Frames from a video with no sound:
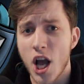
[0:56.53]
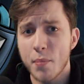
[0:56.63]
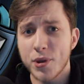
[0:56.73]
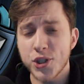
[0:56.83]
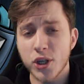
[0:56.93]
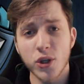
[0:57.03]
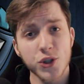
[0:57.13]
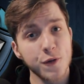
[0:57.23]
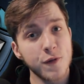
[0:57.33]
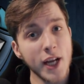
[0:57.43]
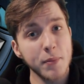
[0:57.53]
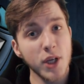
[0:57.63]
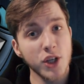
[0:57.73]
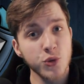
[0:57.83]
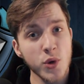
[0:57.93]
but you can also find me
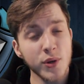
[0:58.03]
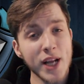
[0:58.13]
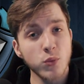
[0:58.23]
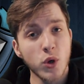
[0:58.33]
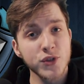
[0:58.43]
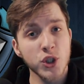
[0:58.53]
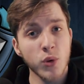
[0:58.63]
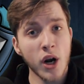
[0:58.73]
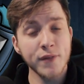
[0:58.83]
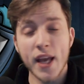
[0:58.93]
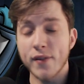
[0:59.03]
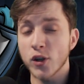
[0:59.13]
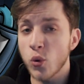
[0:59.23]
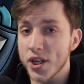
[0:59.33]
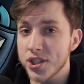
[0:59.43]
on Twitter at WolfsGoRawr if you have a
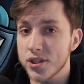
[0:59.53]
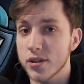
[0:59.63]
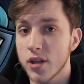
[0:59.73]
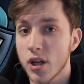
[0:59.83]
question,